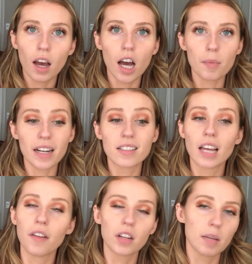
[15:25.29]
Um, I
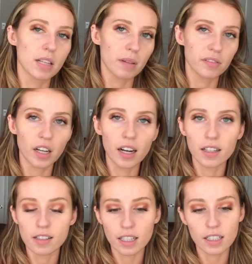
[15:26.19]
definitely miss my
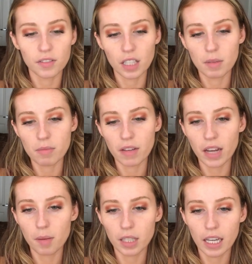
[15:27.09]
friends. I definitely miss my
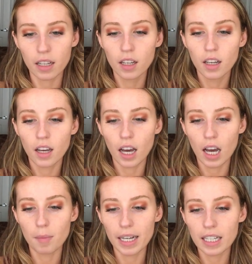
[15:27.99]
family.
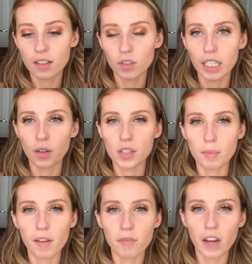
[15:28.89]
Um, I didn't really go see
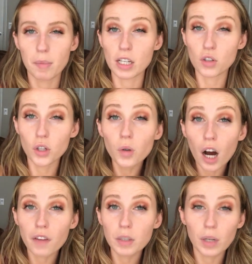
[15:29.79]
my family too
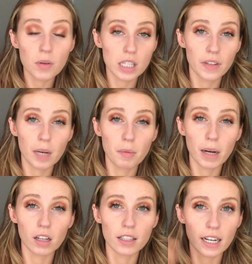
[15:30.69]
often when I was living up in
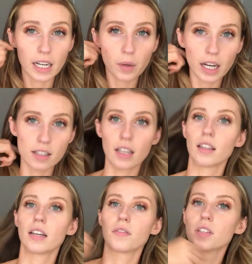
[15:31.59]
Maryland anyway, because they
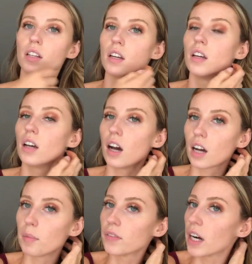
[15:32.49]
lived a
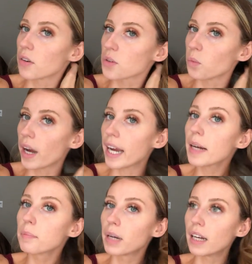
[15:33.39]
couple of hours
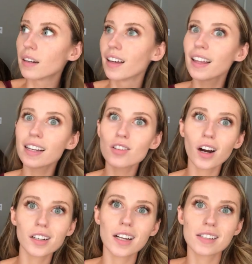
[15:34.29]
away, but like it's
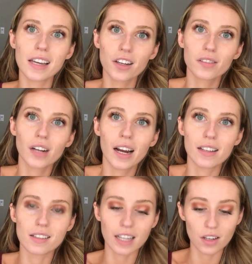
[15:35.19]
hard not seeing your
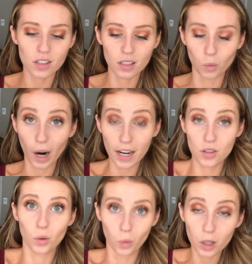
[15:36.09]
friends. I used to I
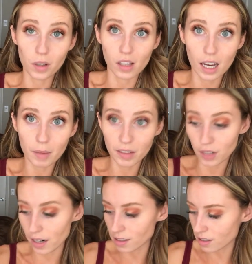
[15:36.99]
used to work with a lot of my
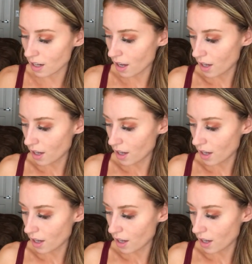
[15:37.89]
friends.